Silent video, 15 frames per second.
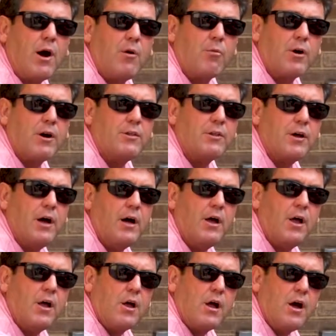while we're in
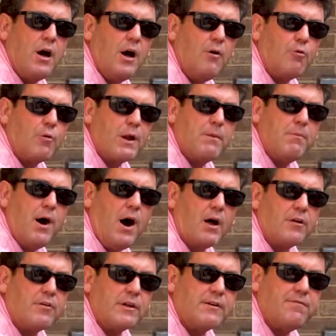the
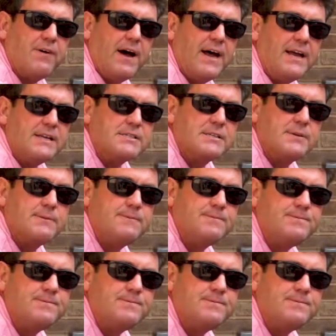remodeling phase.